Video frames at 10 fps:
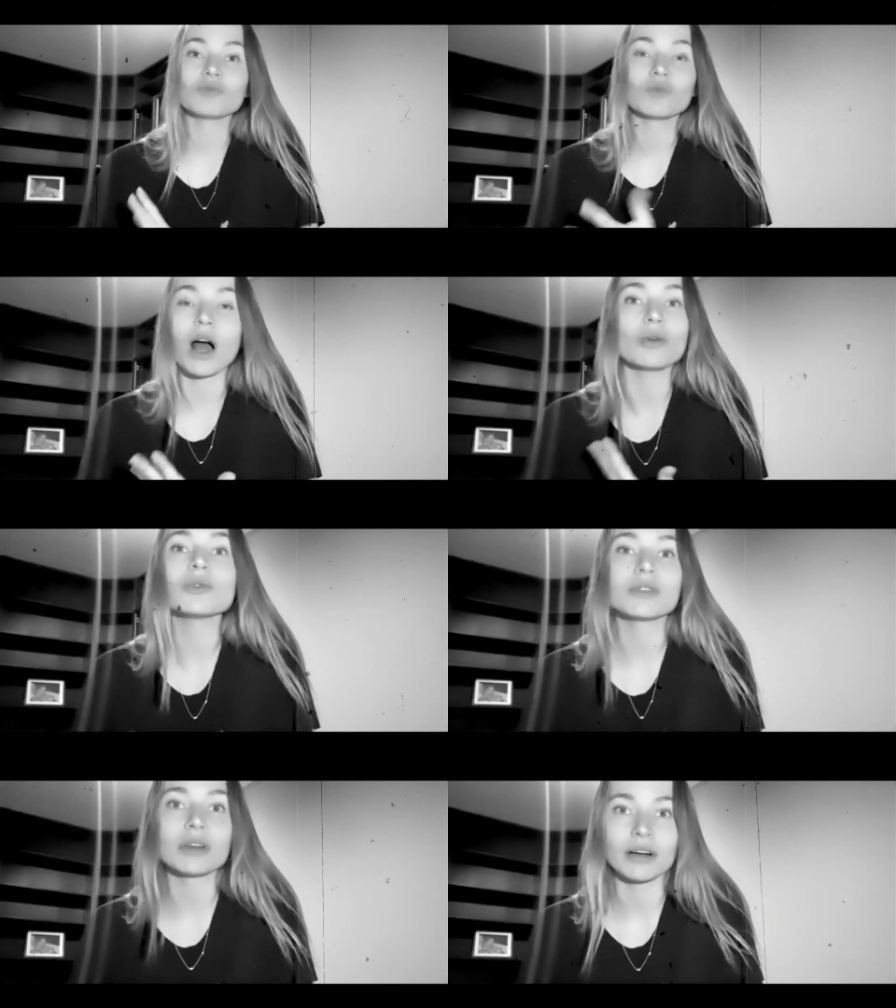how
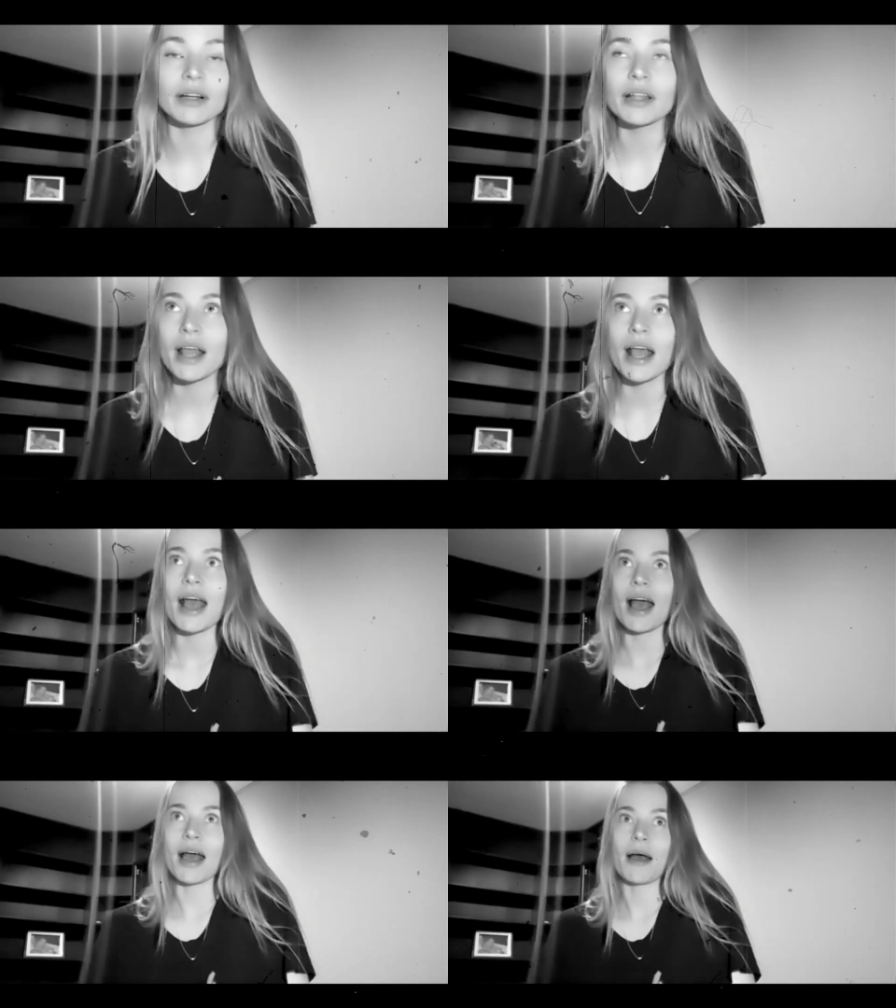to start?
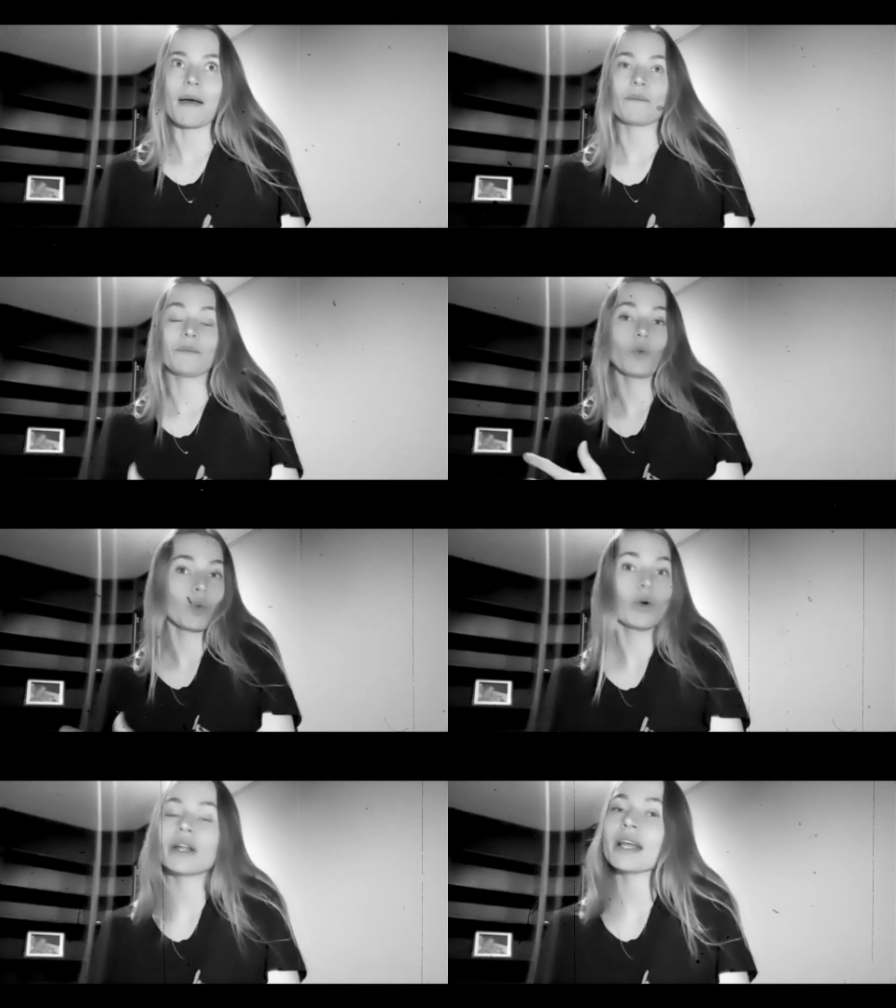
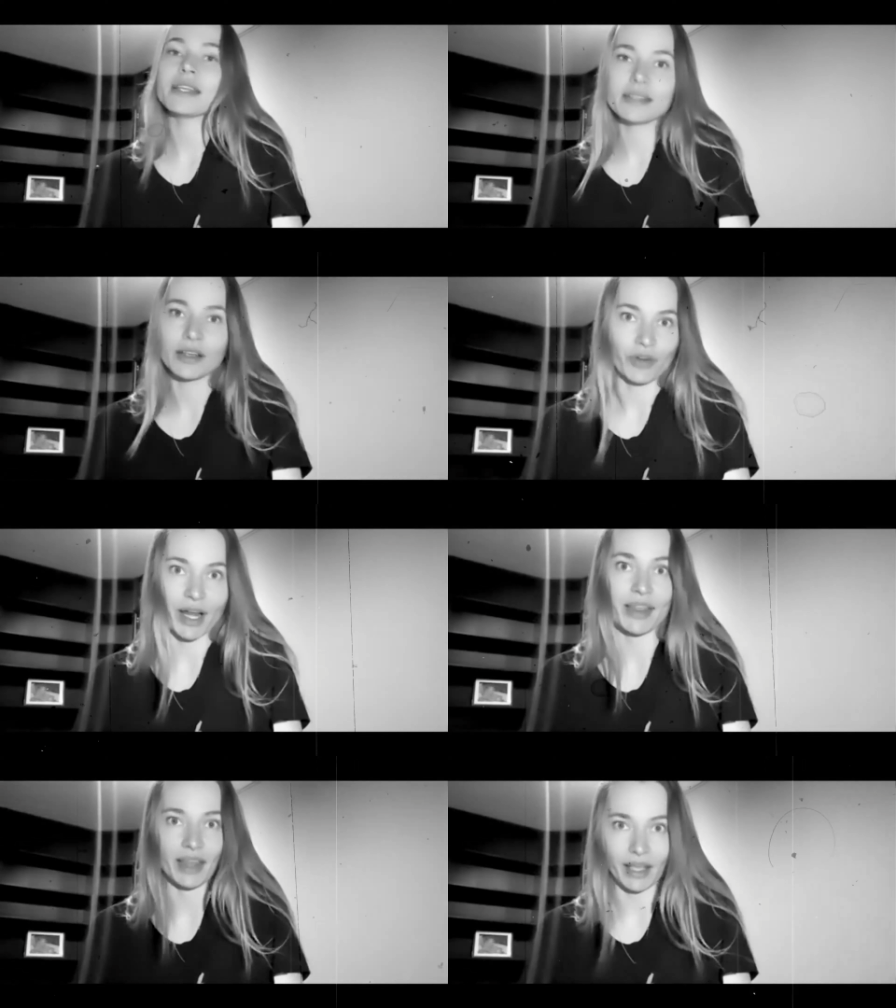Water is a
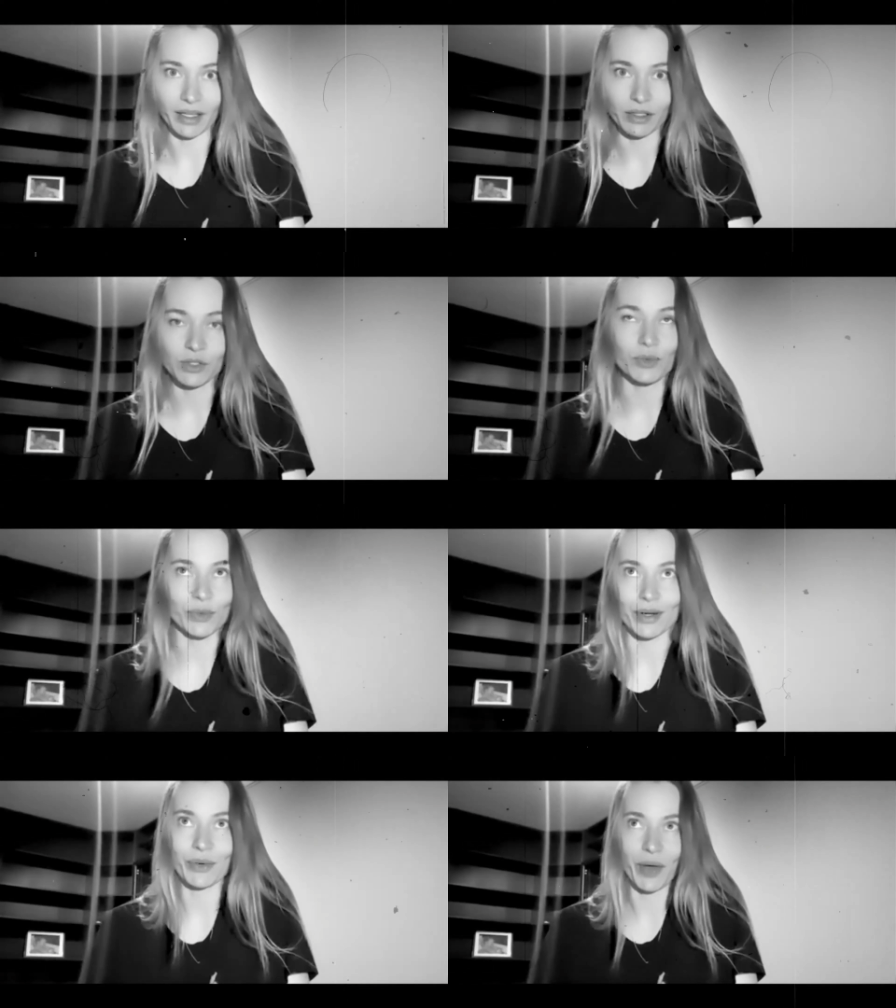great thing to
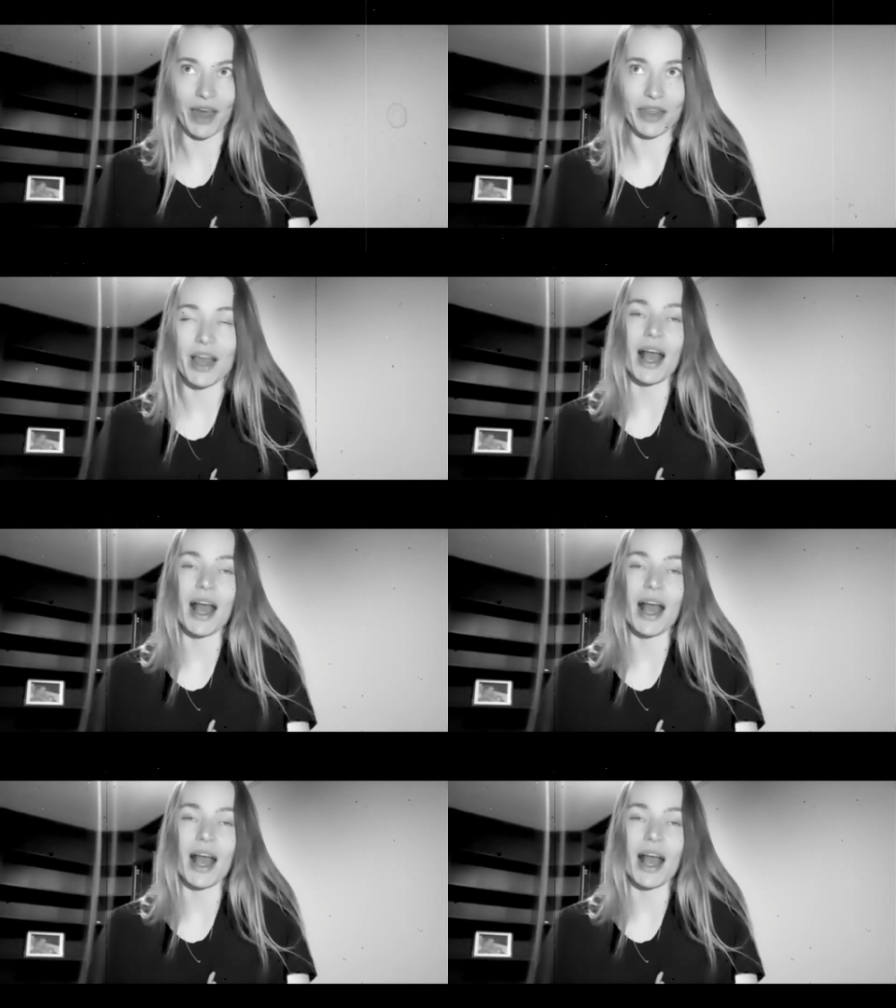work with,